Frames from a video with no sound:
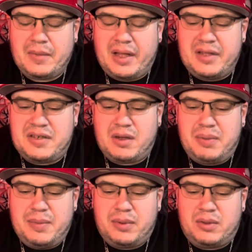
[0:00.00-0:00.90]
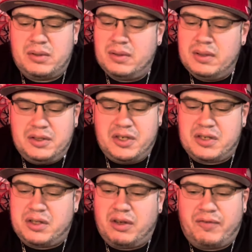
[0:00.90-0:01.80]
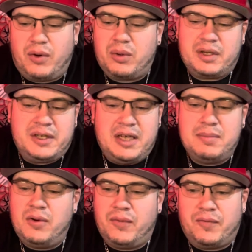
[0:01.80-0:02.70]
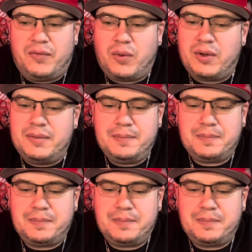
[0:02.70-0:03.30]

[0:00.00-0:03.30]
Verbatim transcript: And some people just look forward and keep moving forward.